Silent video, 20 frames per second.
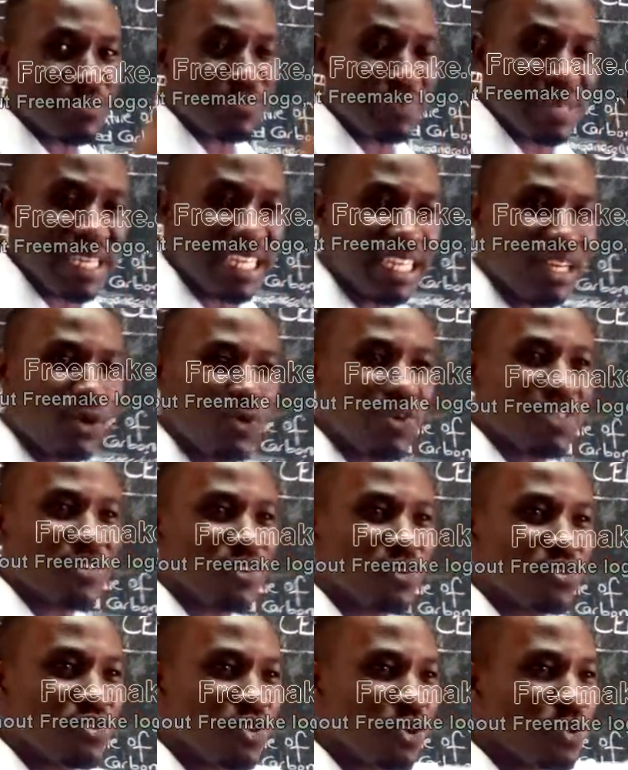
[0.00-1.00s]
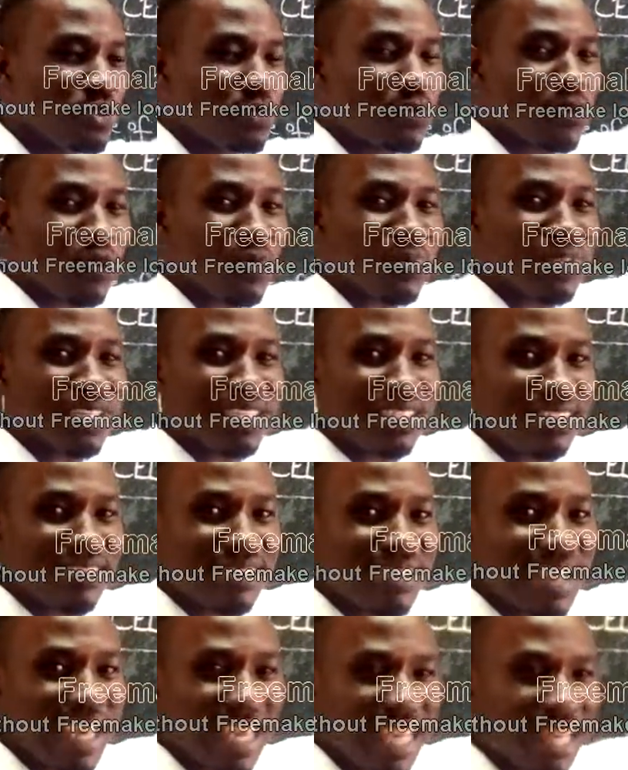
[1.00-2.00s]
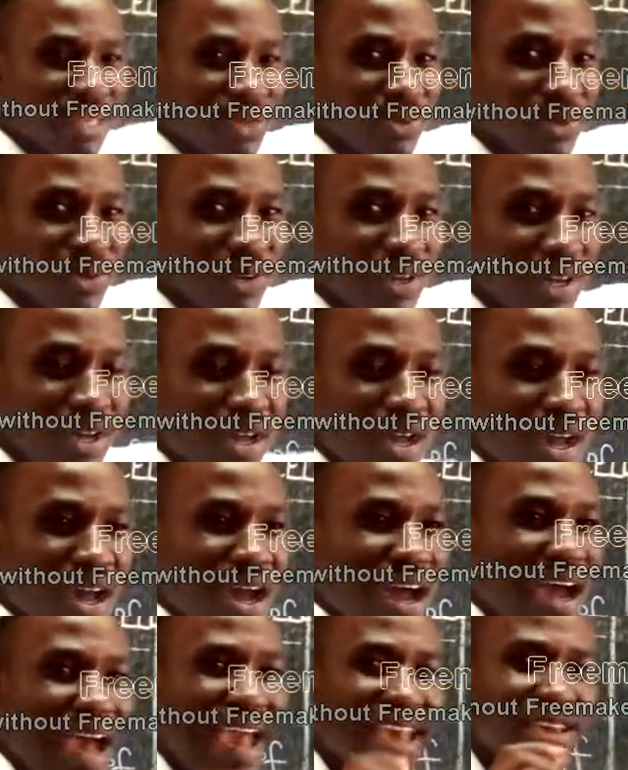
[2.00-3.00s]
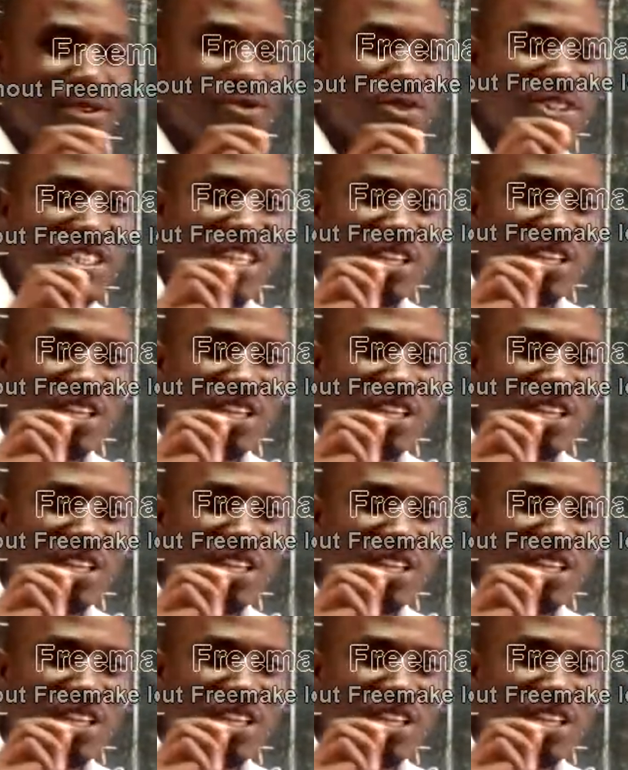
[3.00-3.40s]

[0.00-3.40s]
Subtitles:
being withdrawn from this cell, hydrogen